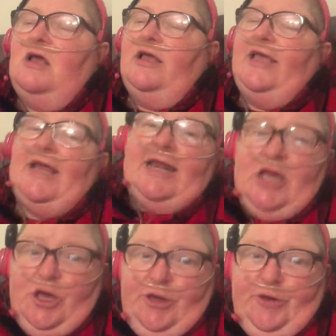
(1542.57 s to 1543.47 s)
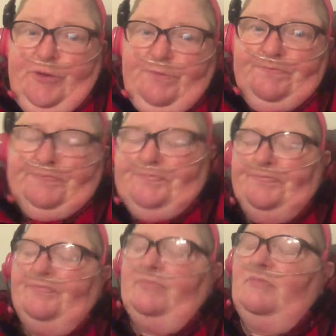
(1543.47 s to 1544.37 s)
Anywho,
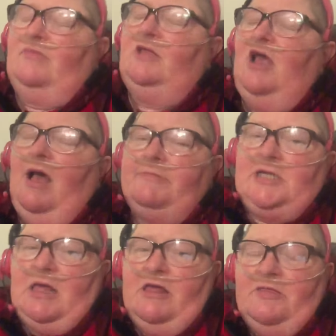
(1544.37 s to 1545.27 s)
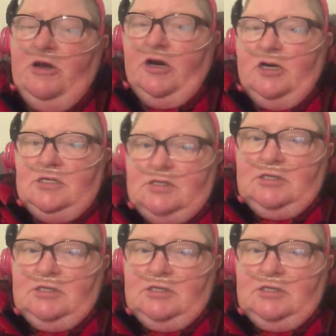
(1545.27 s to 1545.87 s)
I'm telling the nurse,